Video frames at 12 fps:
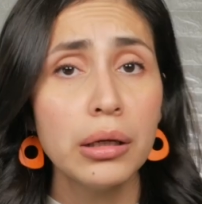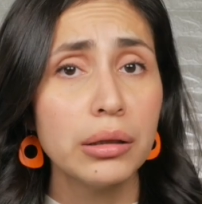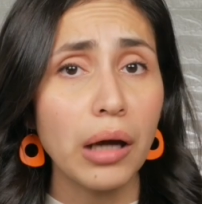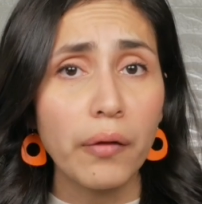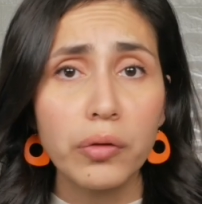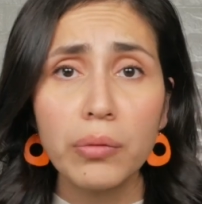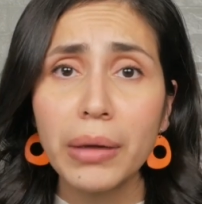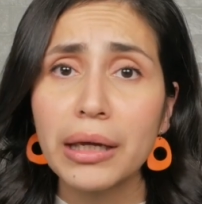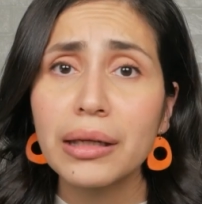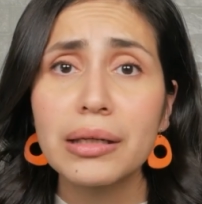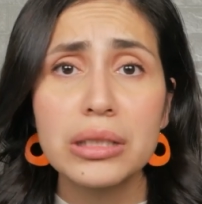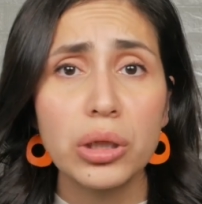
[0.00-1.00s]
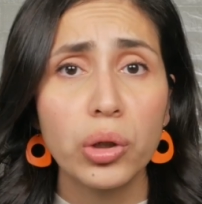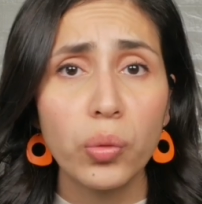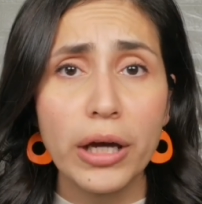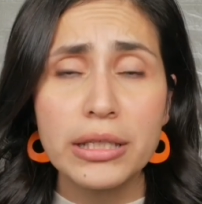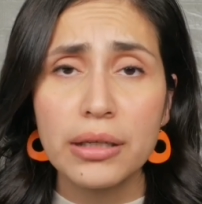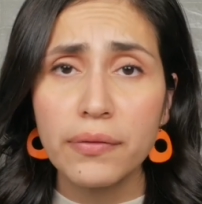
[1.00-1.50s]
Now, if you make it this
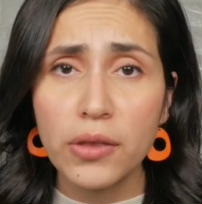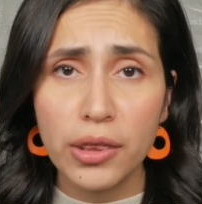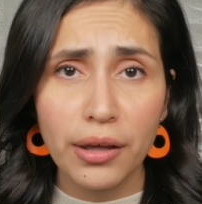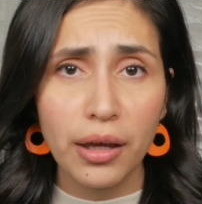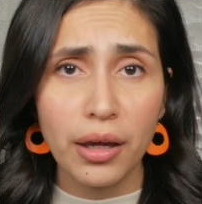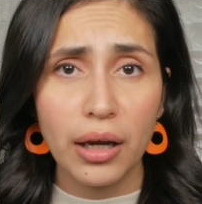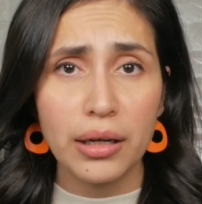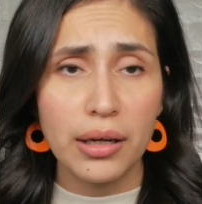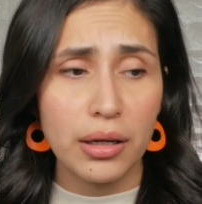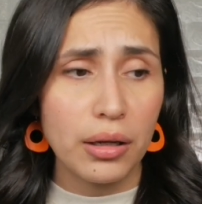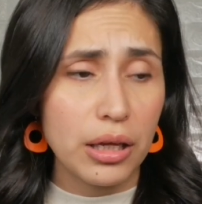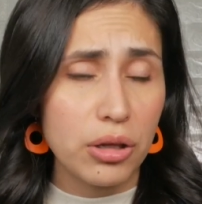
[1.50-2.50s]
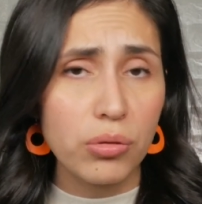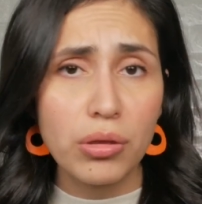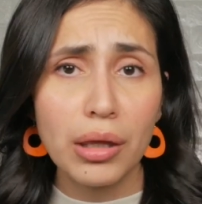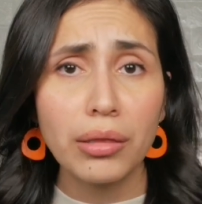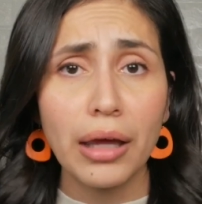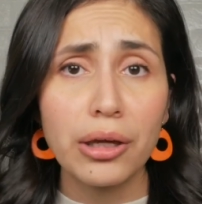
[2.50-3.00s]
aggressive thing and you
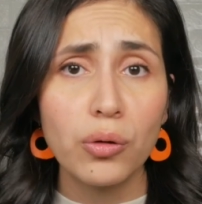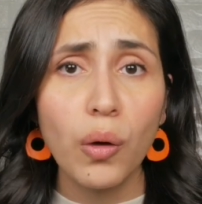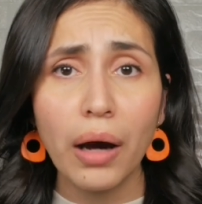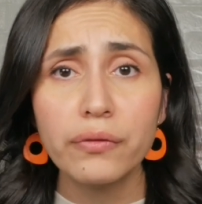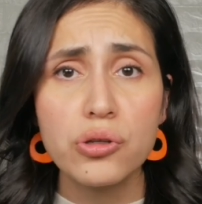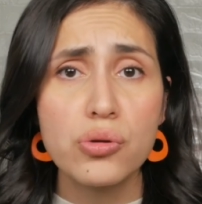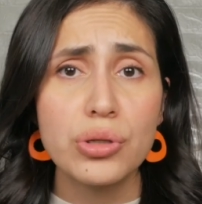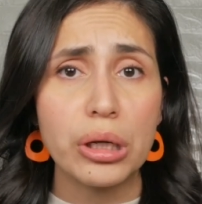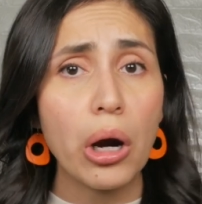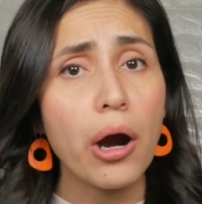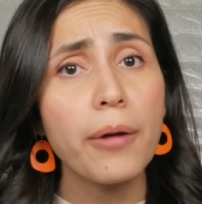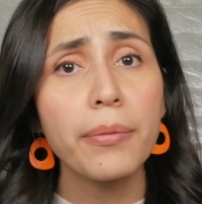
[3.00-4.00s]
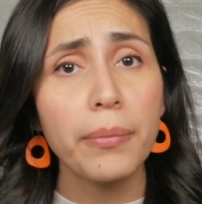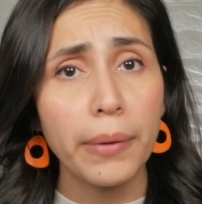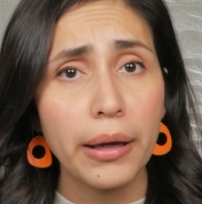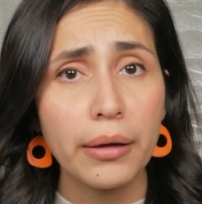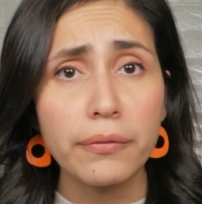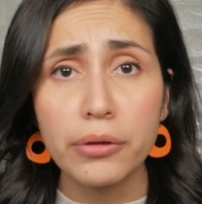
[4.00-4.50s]
think that you have to use an arbor
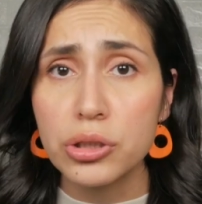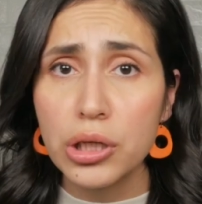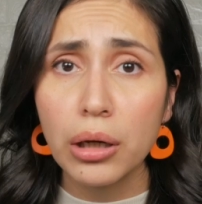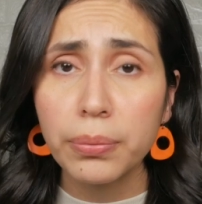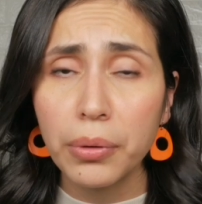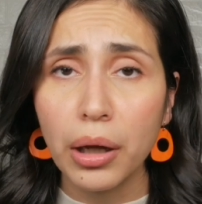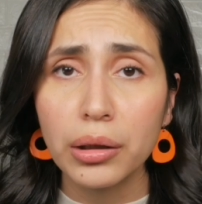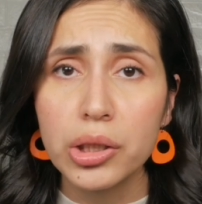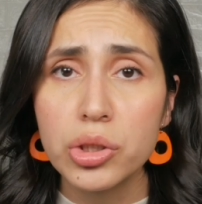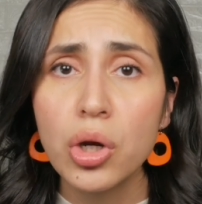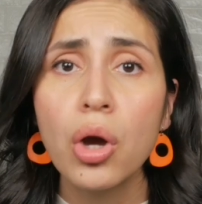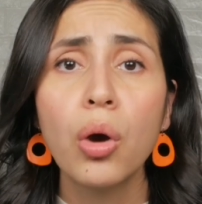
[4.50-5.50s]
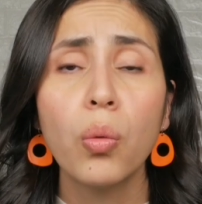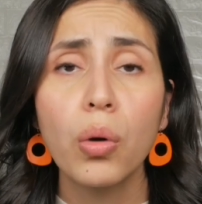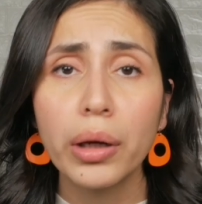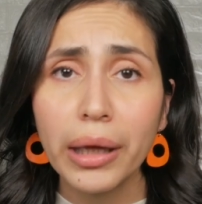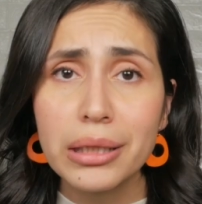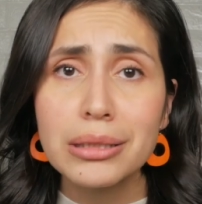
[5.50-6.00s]
band for gel polish, well,
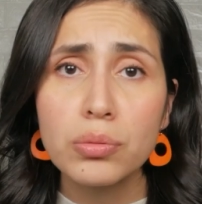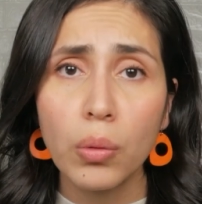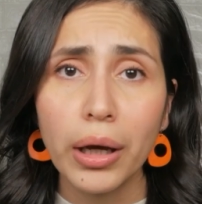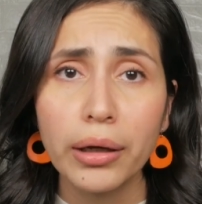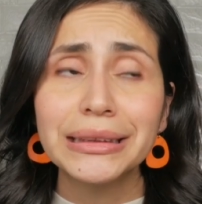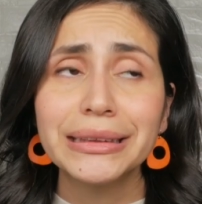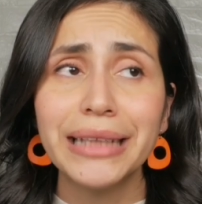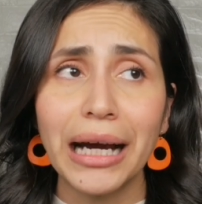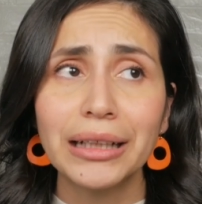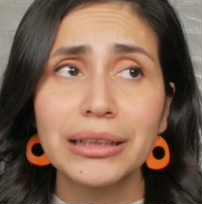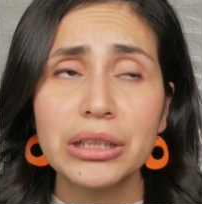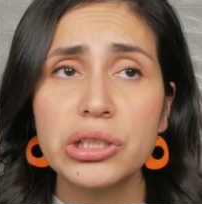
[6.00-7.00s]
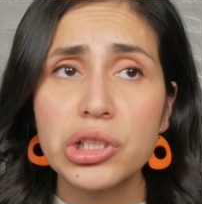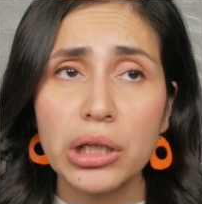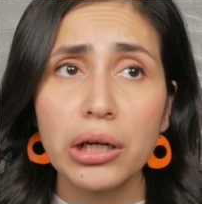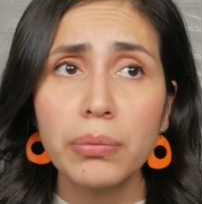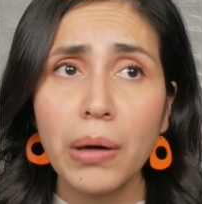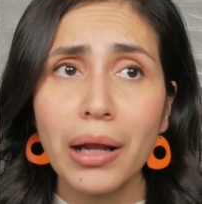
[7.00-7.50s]
guess what? Yeah,
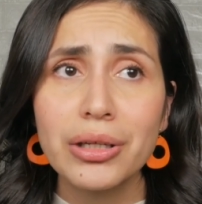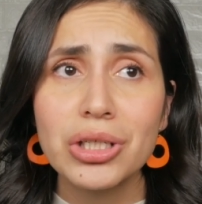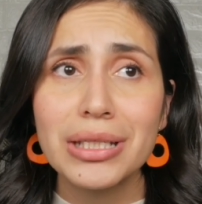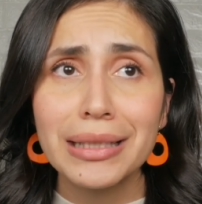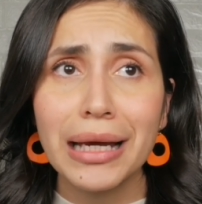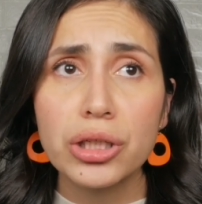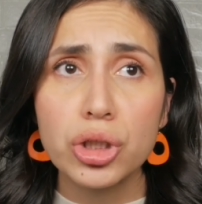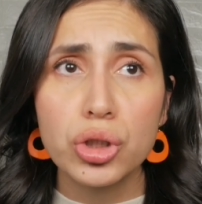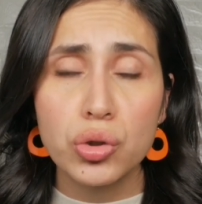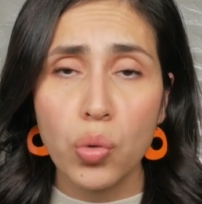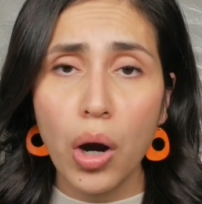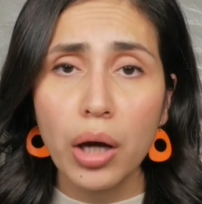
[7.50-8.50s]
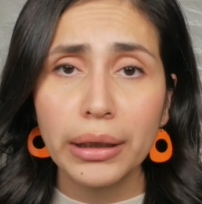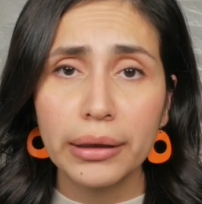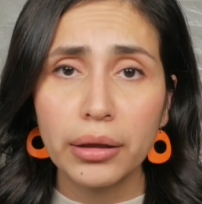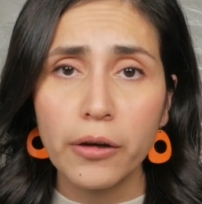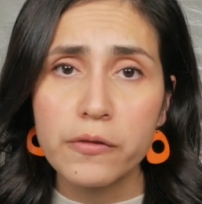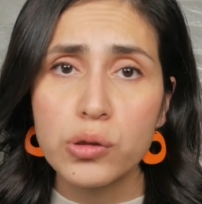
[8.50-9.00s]
gel polish is not strong
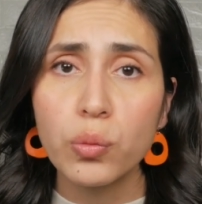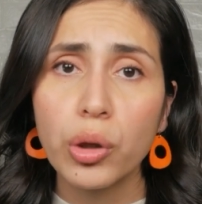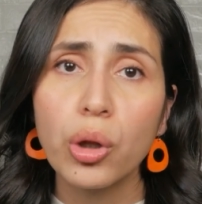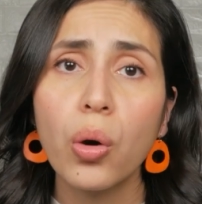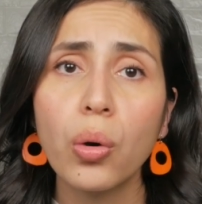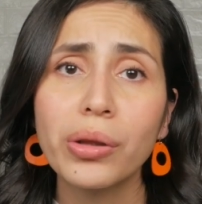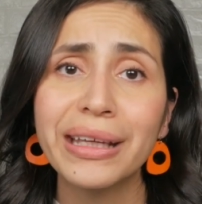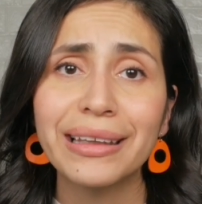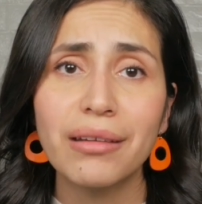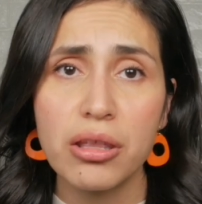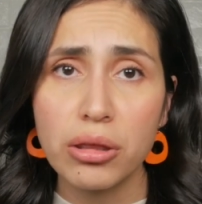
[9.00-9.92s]
enough to withhold the length